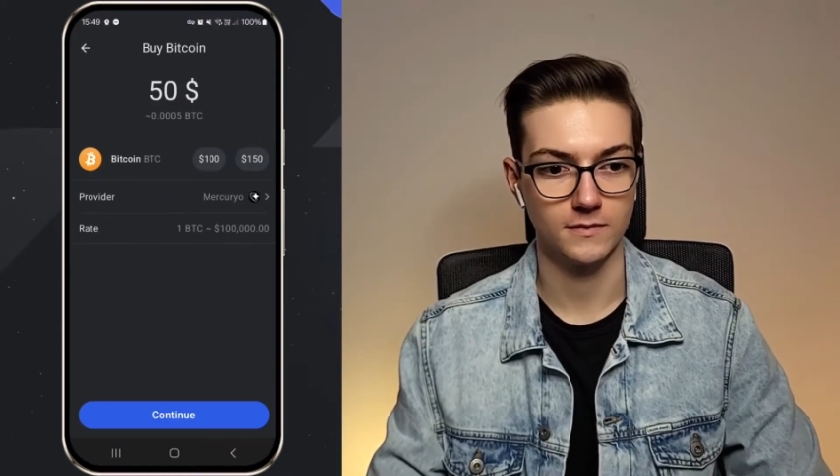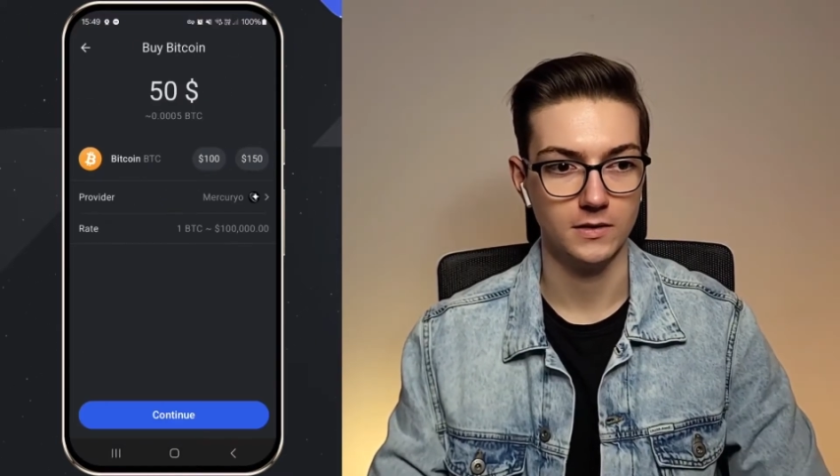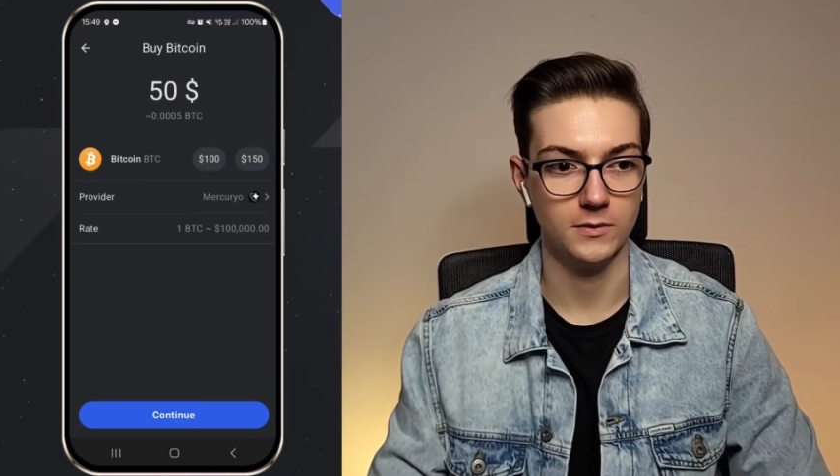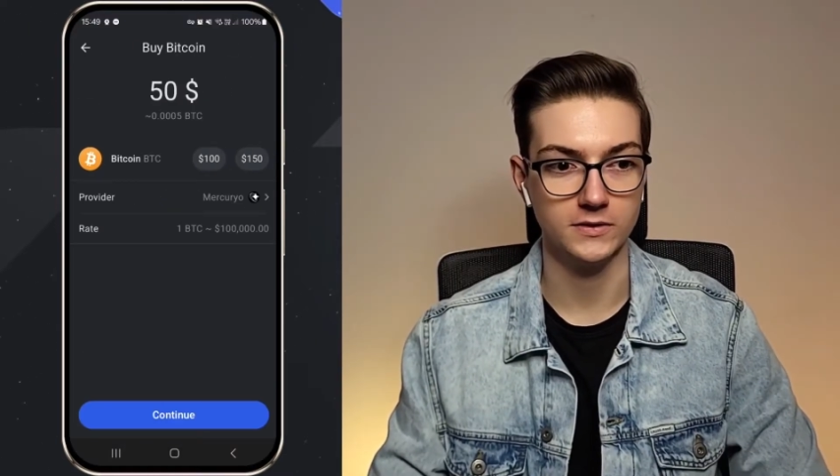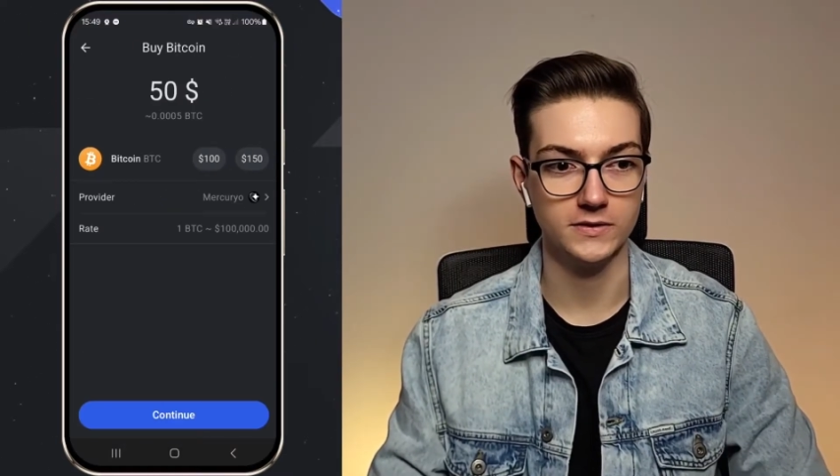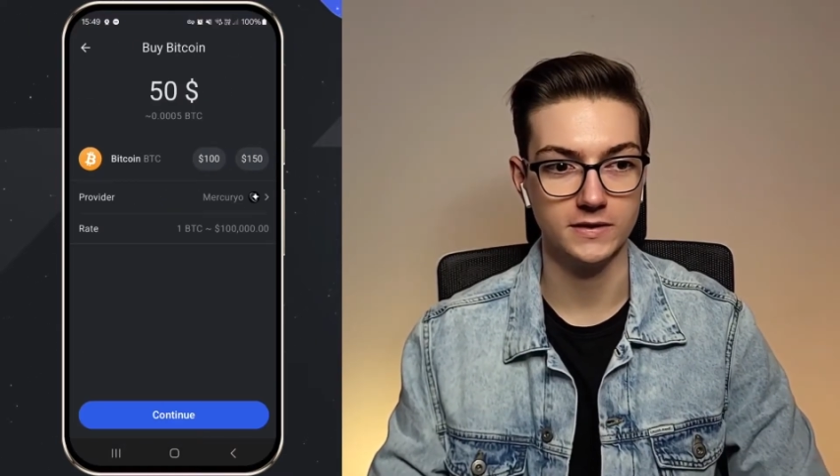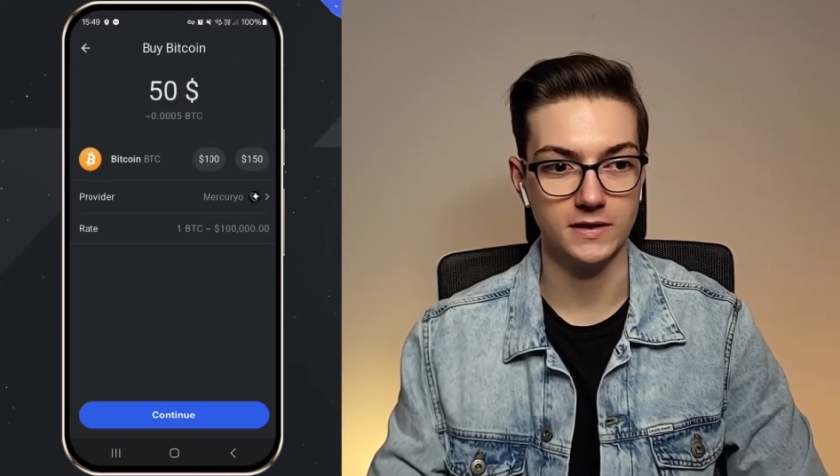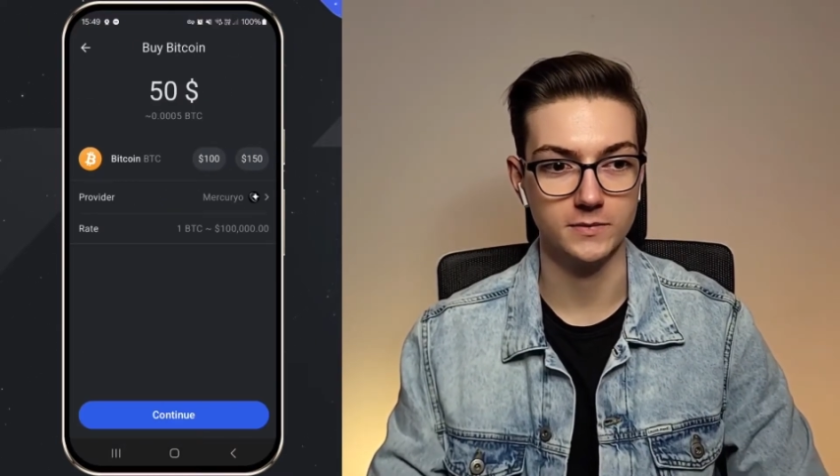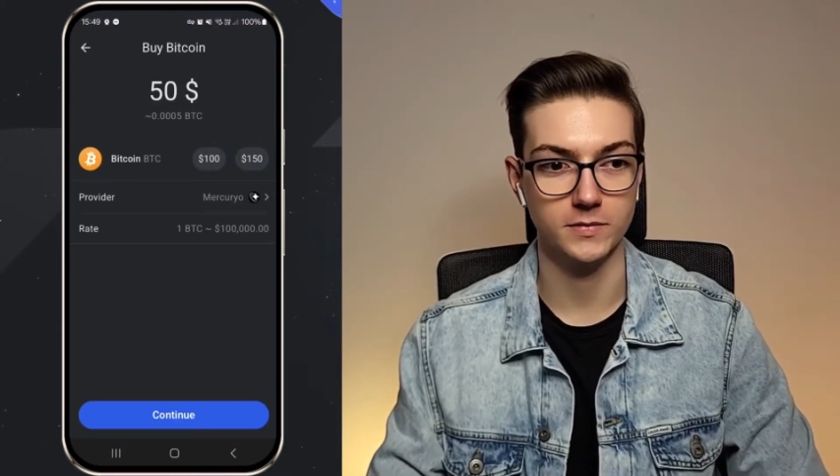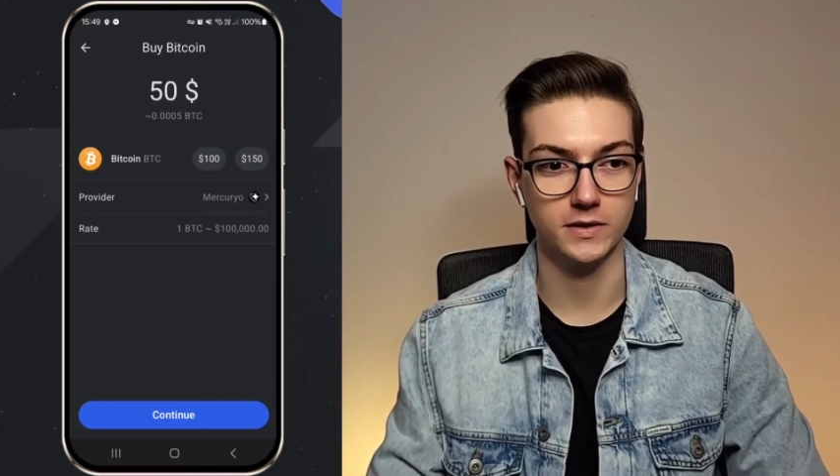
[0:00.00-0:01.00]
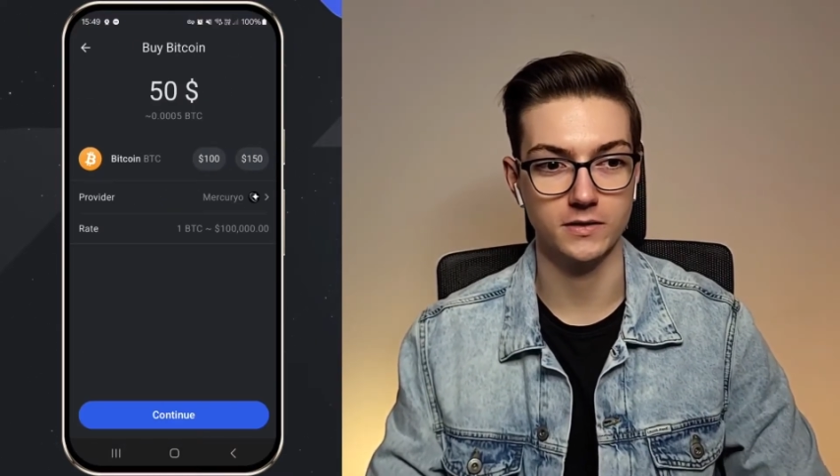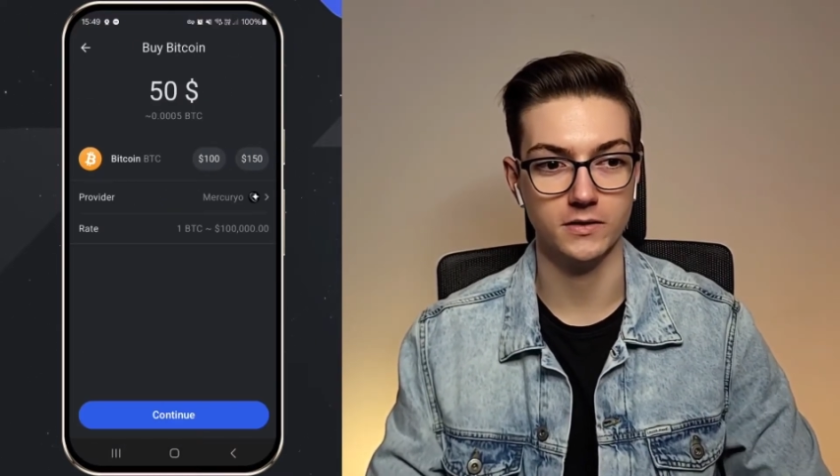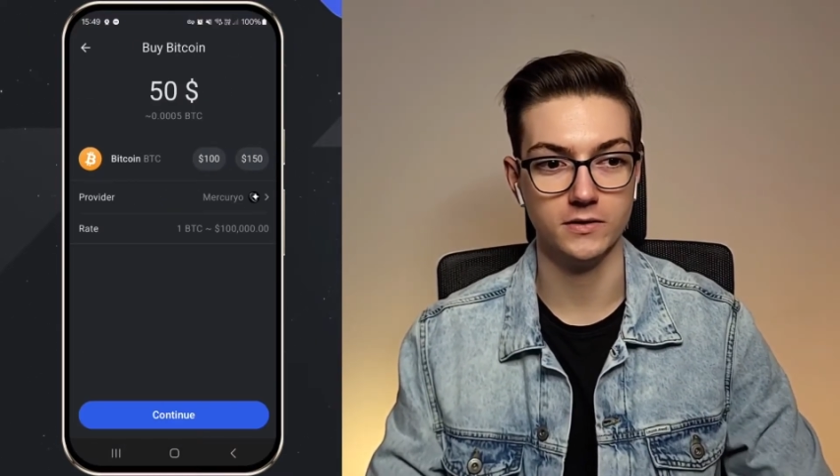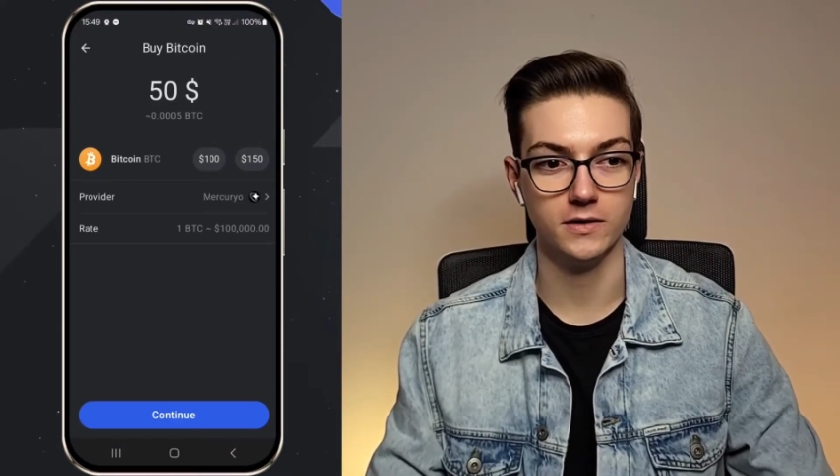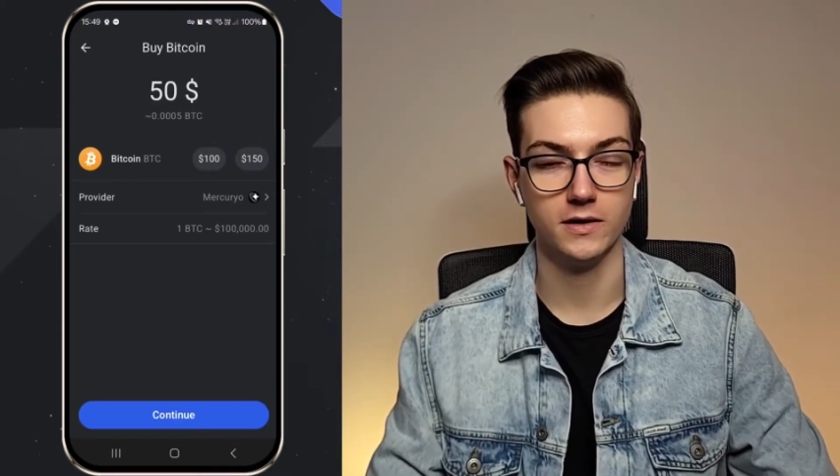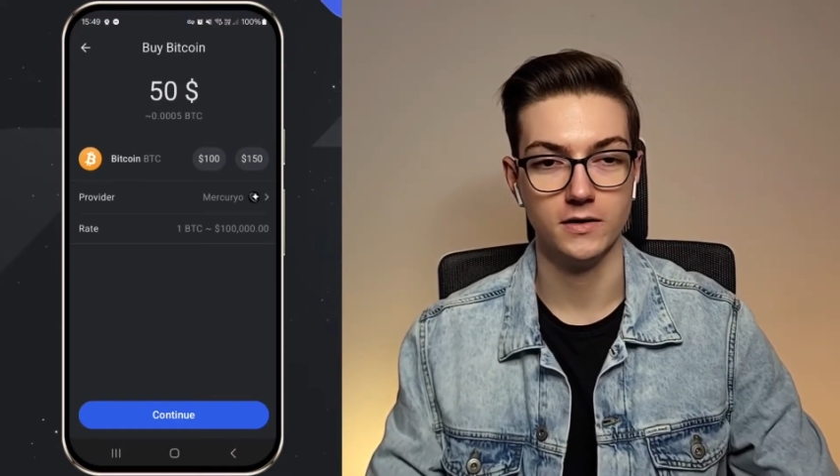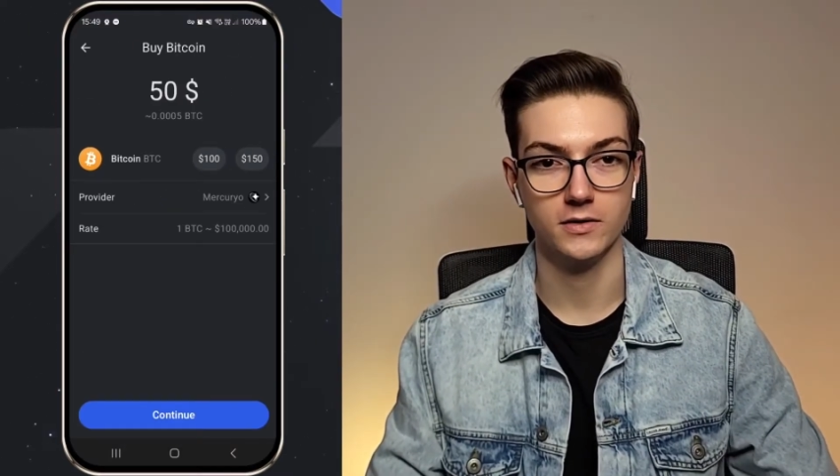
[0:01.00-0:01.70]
Once you select Bitcoin,